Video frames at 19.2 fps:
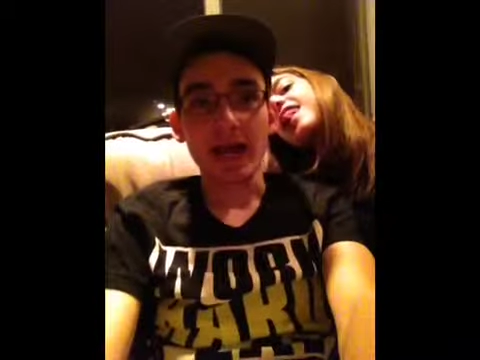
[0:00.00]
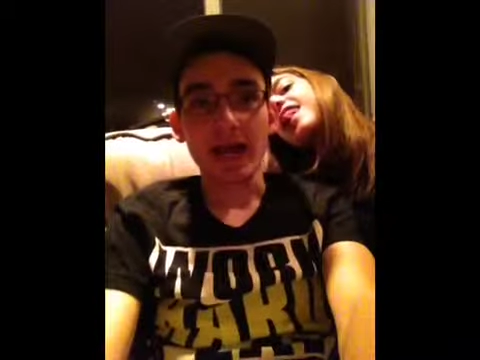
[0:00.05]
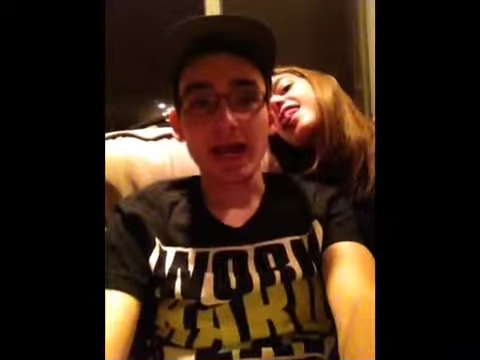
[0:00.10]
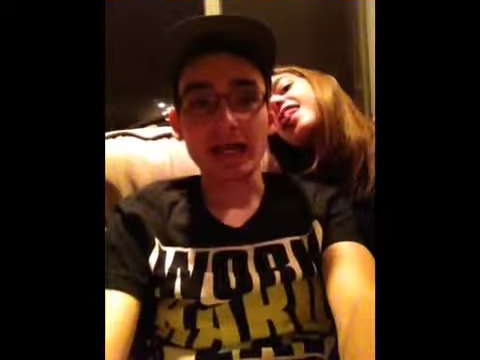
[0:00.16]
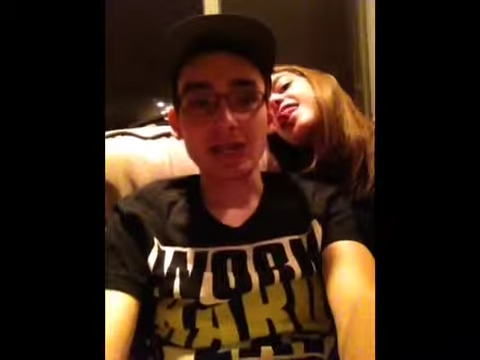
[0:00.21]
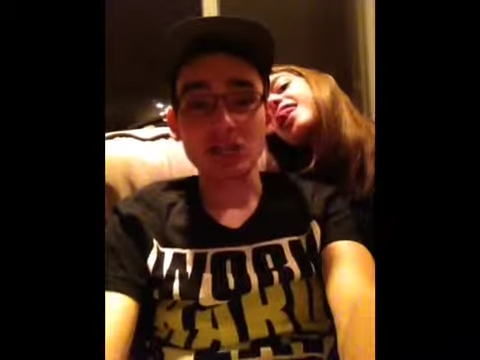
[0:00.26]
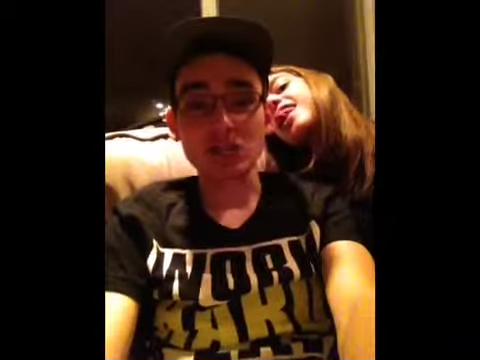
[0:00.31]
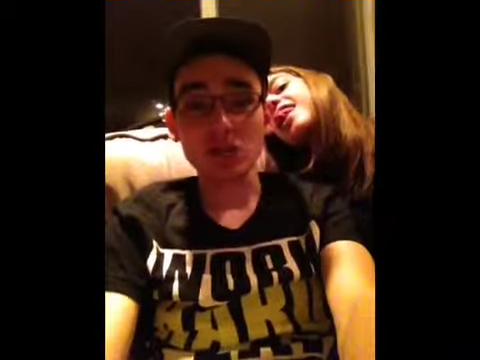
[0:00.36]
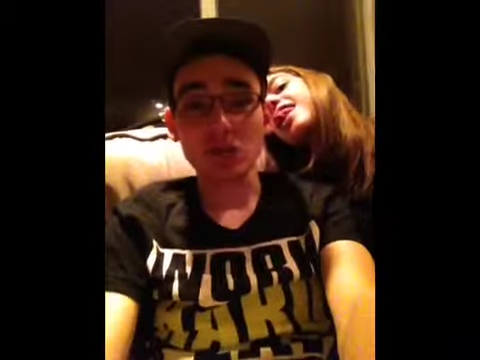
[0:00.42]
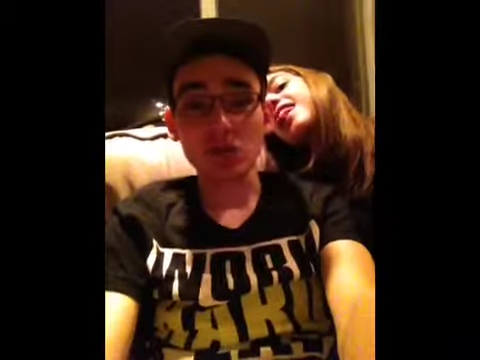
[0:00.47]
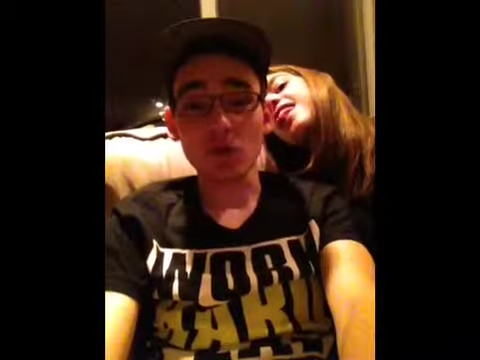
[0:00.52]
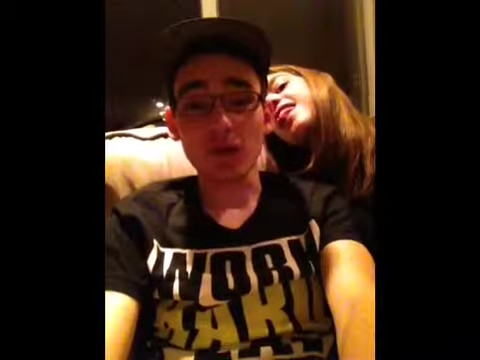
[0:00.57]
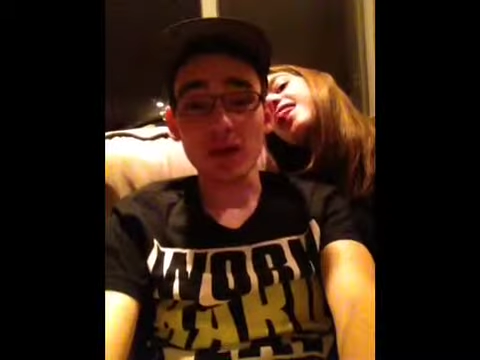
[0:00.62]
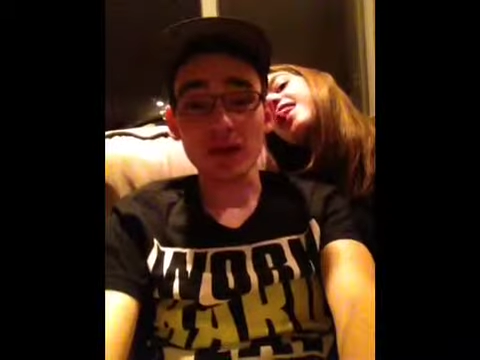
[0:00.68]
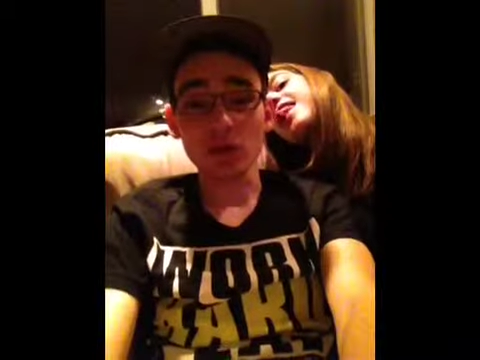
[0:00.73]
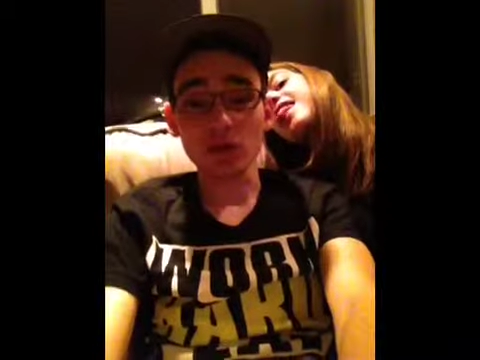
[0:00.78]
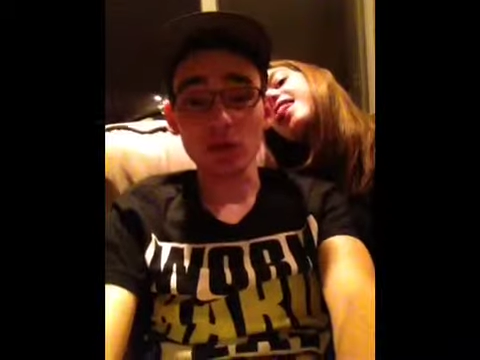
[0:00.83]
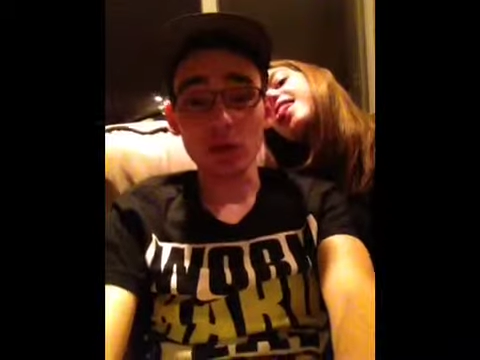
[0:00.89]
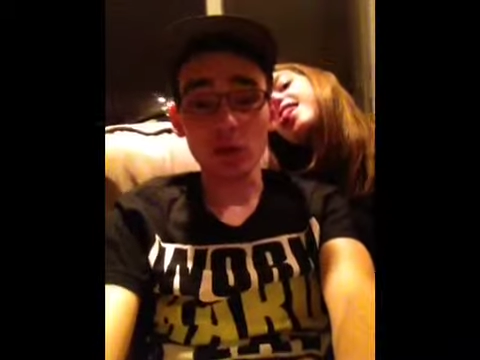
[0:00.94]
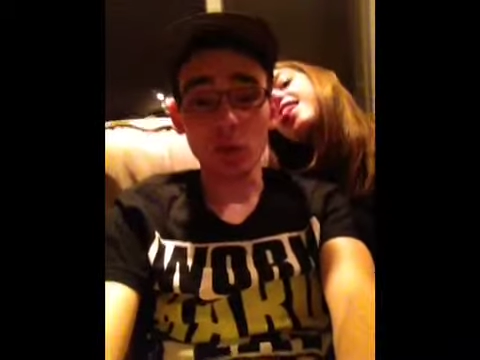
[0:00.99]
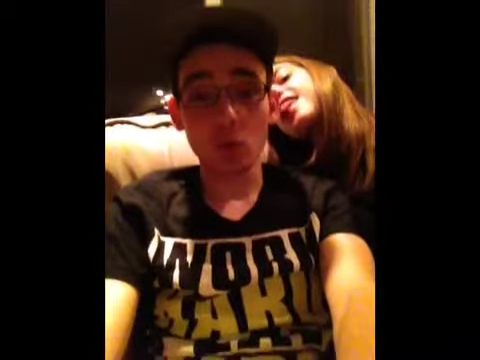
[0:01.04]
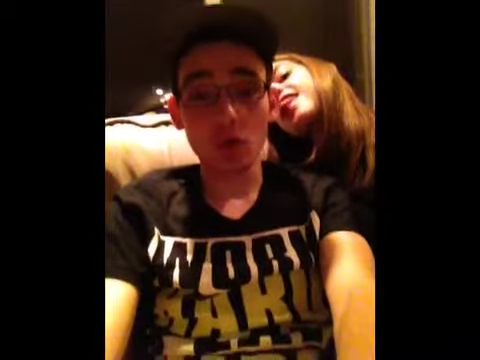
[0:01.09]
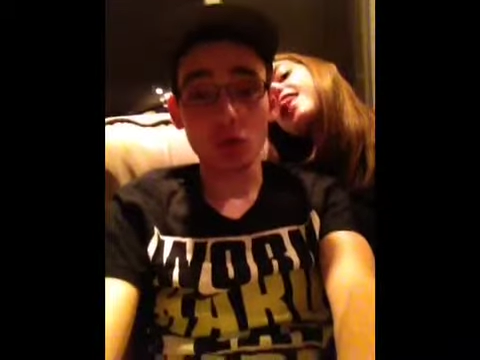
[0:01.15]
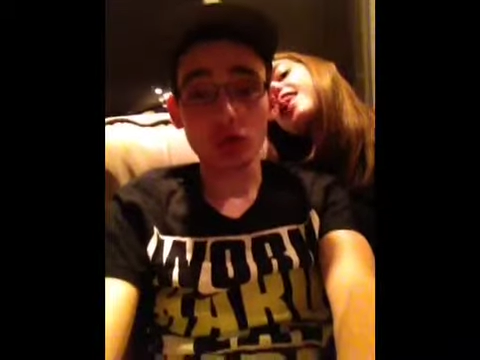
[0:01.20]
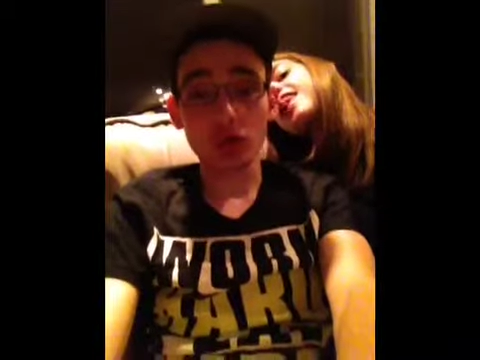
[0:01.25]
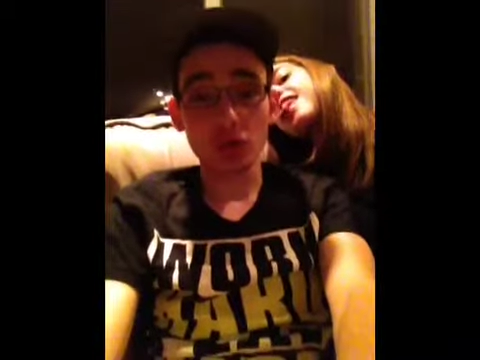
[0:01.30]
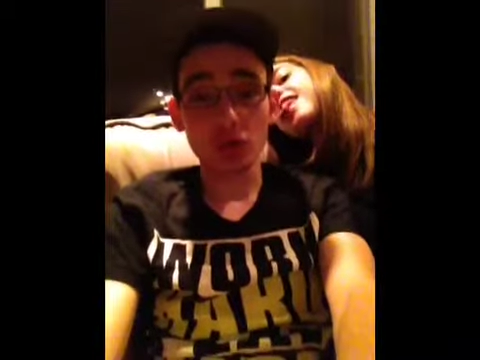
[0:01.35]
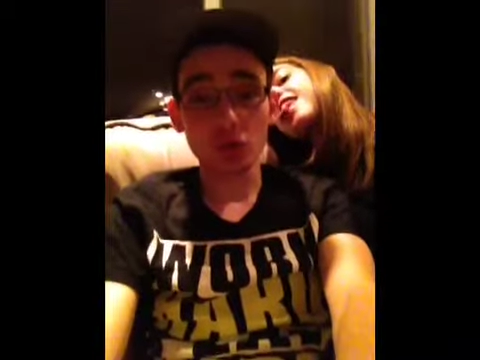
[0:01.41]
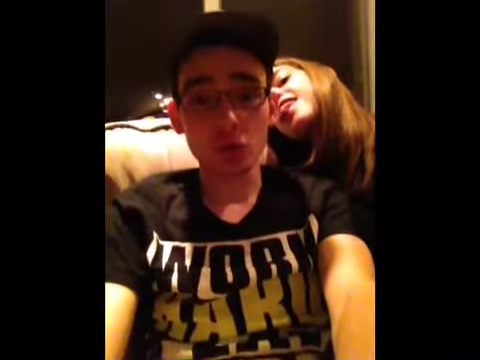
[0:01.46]
And so that's I'm what I'm
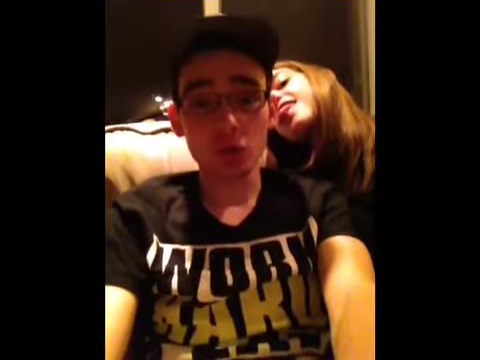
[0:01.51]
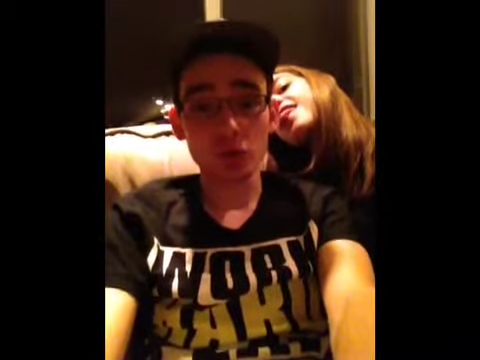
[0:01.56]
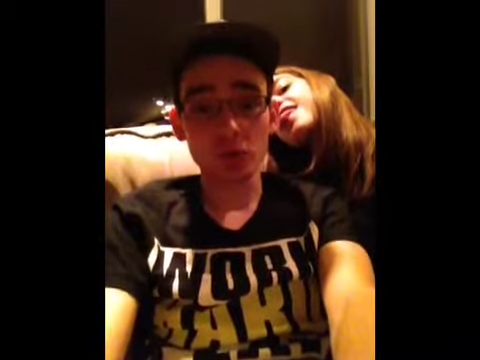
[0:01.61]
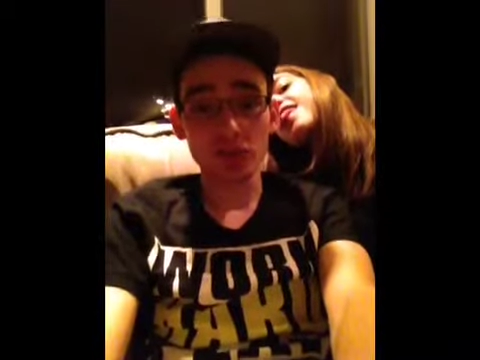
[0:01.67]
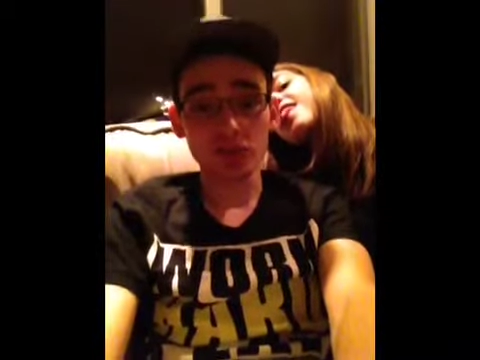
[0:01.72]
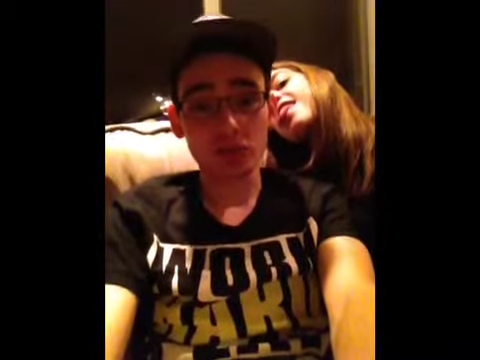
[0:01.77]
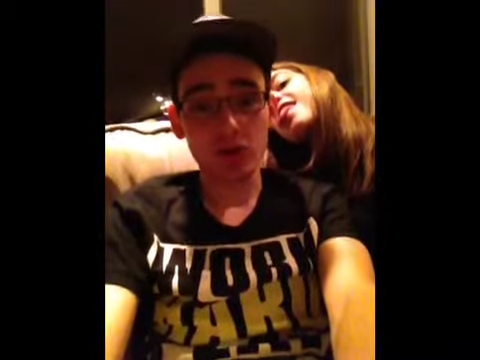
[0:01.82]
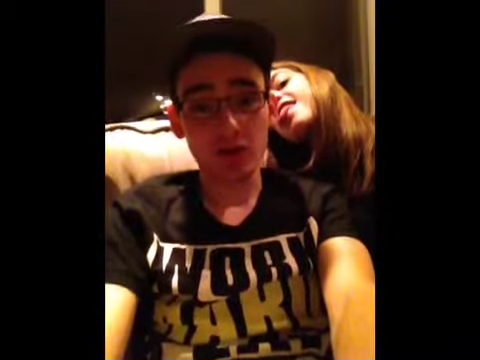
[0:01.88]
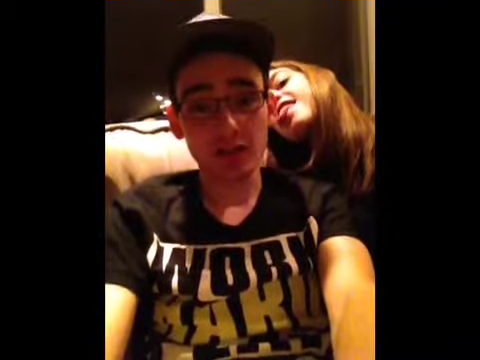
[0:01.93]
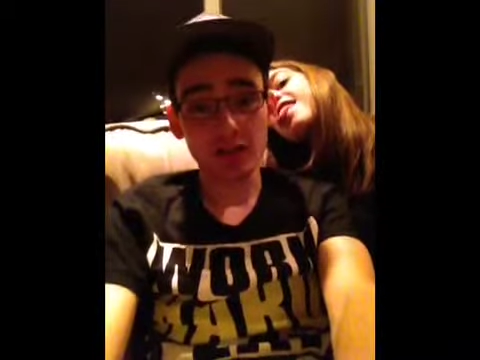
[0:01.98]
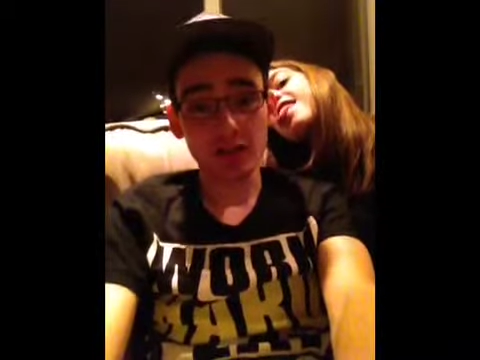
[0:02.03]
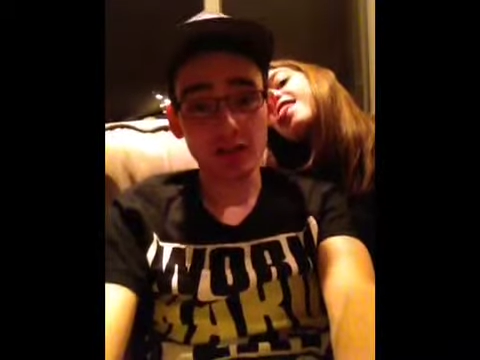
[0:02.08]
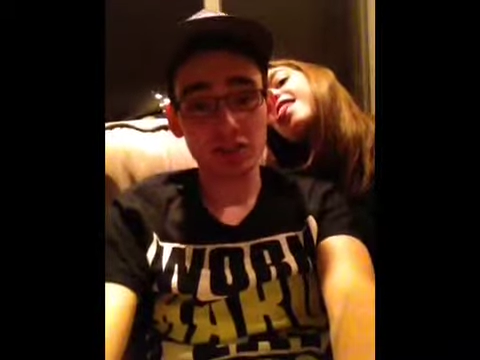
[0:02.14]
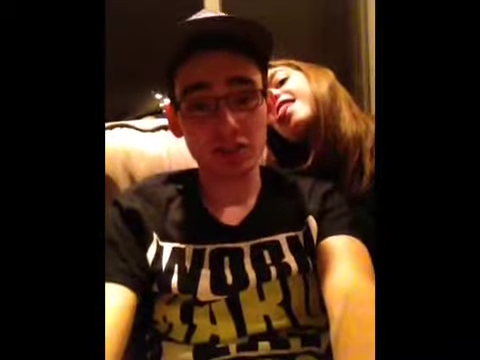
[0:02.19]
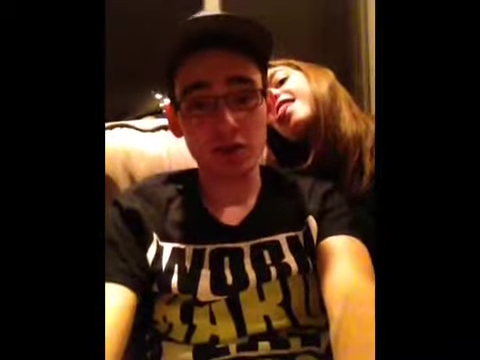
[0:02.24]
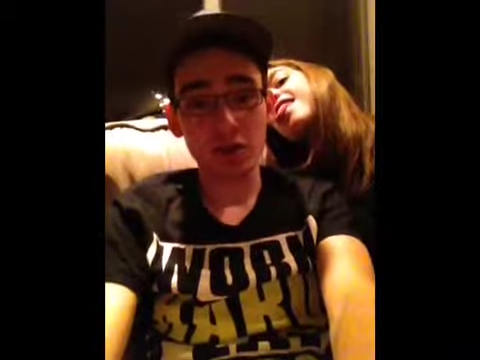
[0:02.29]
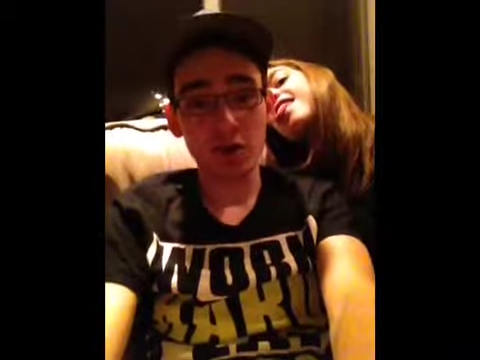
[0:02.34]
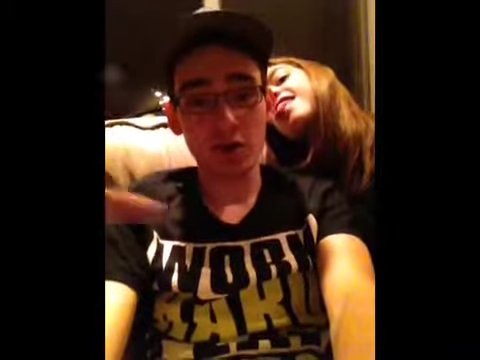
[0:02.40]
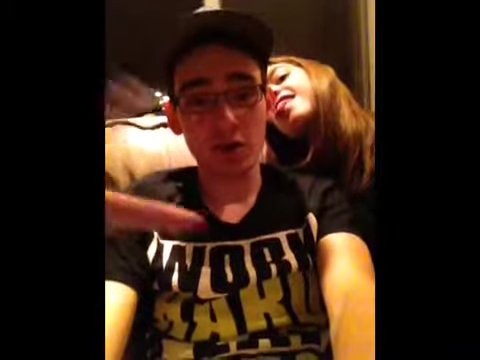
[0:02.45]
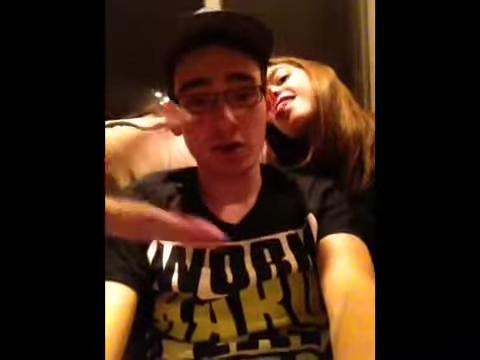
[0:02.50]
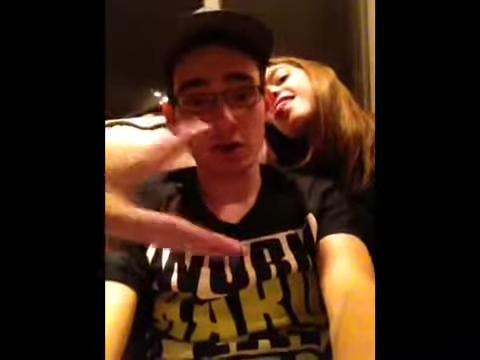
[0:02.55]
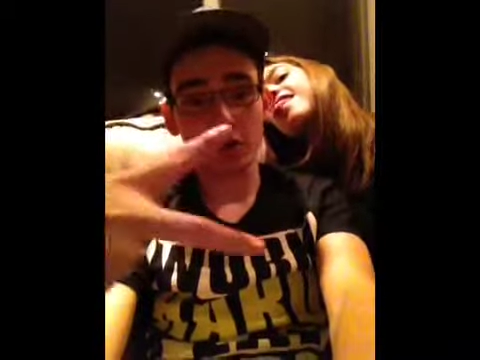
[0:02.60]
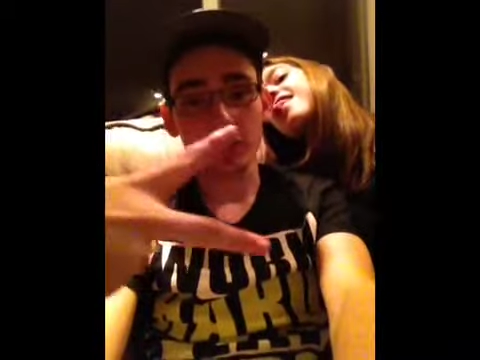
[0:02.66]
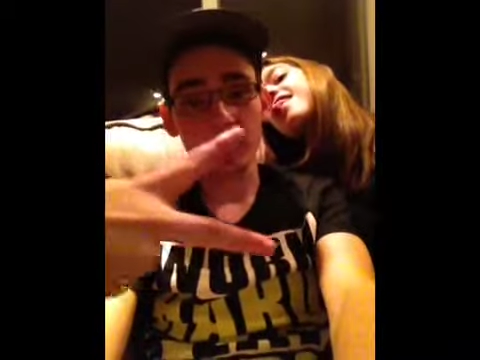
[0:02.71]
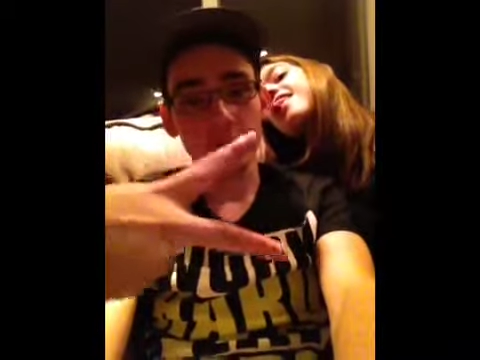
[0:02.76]
going to do is write a song.